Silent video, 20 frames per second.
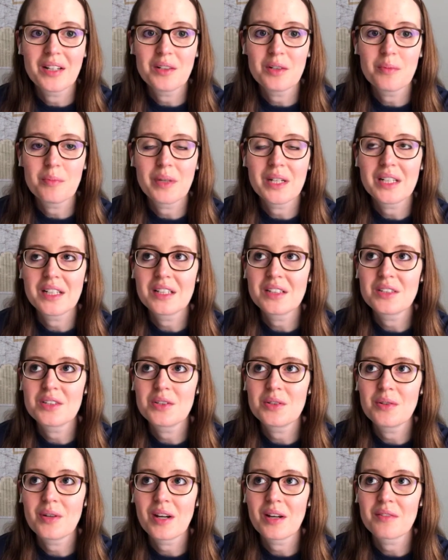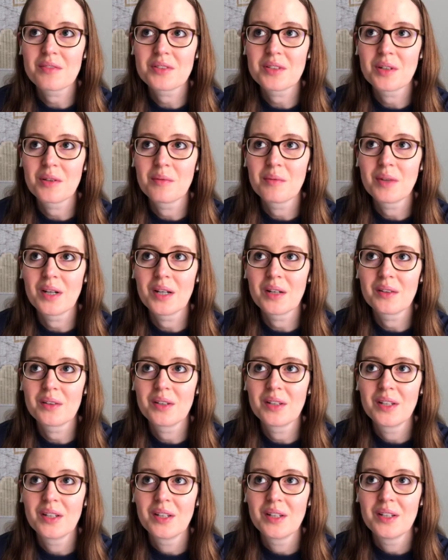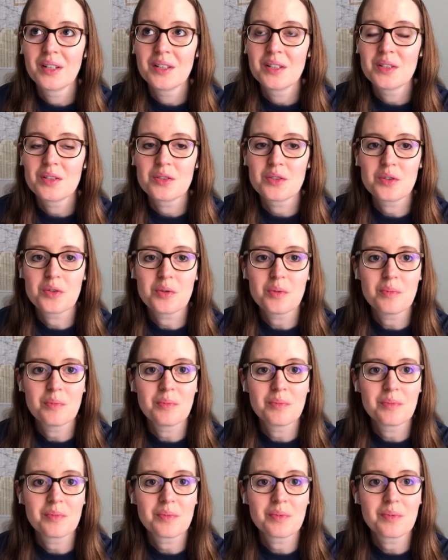My kids do have some Zoom